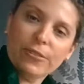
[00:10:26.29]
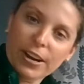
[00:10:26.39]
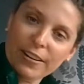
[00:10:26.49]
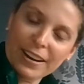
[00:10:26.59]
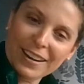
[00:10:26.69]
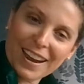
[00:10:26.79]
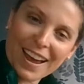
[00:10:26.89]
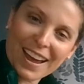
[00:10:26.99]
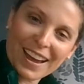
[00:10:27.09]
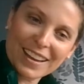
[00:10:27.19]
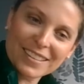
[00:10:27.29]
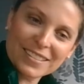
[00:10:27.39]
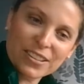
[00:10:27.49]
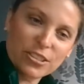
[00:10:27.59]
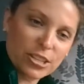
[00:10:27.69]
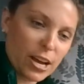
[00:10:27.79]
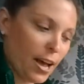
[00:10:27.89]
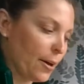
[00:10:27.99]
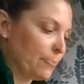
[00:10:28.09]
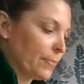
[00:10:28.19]
Very nice. Good
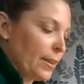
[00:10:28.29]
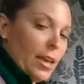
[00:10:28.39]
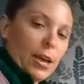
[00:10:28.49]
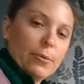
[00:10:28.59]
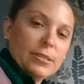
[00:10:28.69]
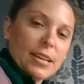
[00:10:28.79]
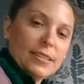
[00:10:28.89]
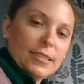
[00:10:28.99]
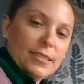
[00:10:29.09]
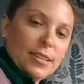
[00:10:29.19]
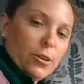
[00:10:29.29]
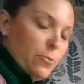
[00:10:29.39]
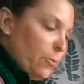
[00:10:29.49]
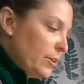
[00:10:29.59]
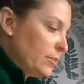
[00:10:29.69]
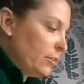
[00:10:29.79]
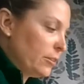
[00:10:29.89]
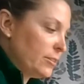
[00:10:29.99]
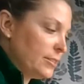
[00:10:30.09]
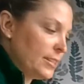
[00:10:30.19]
job. It was nice to see you boys and
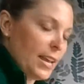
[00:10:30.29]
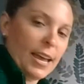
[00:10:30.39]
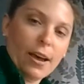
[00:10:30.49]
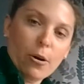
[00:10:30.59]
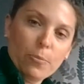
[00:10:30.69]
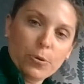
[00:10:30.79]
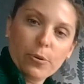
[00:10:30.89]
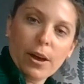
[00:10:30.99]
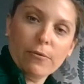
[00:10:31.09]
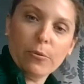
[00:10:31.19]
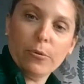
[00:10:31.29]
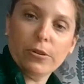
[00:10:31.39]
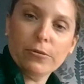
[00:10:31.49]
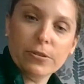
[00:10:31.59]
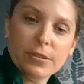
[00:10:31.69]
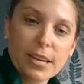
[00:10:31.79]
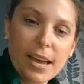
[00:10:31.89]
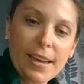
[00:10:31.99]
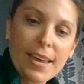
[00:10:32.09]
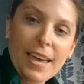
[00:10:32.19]
girls today. I hope you have a wonderful
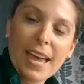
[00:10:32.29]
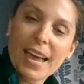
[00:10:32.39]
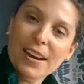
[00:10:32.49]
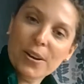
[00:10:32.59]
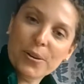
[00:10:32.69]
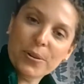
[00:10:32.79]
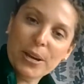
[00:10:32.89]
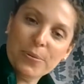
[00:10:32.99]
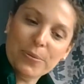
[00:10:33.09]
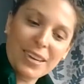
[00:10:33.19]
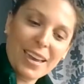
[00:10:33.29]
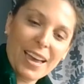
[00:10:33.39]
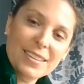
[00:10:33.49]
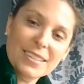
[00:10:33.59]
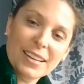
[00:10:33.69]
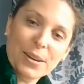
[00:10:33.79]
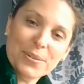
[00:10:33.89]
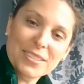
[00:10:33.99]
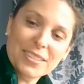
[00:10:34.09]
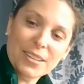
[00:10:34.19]
day and a great weekend, and I
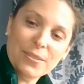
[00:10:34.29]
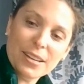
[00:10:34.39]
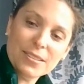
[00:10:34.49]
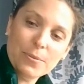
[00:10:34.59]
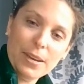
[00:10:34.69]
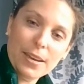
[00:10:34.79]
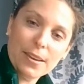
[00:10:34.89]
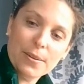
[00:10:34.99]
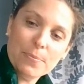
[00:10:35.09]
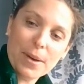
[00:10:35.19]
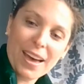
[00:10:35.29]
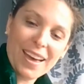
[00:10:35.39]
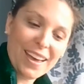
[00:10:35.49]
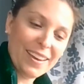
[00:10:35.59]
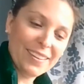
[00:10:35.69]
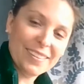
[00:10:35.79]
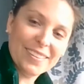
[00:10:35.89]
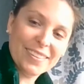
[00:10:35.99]
will see you next week. Bye.